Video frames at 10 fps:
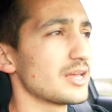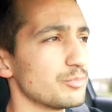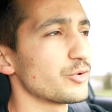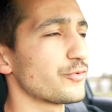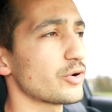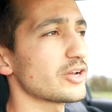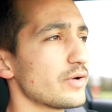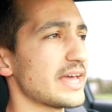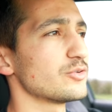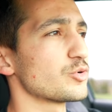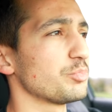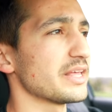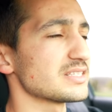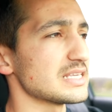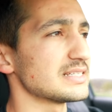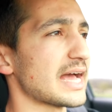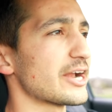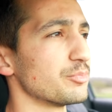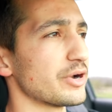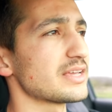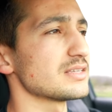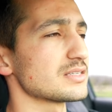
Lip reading: Before I go ahead and replace the entire braking